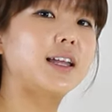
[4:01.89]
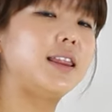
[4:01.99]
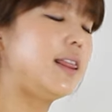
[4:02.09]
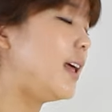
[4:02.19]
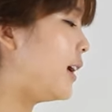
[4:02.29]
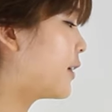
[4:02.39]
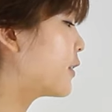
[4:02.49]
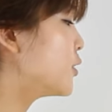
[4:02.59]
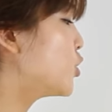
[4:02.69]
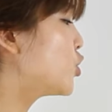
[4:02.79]

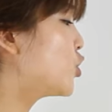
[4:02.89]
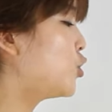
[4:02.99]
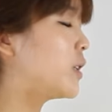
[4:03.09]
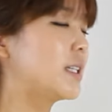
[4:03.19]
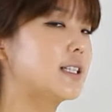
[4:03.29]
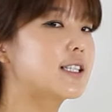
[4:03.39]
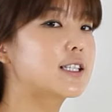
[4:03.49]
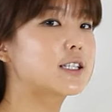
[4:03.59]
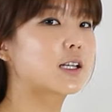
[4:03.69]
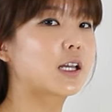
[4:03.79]
They're
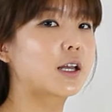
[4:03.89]
students.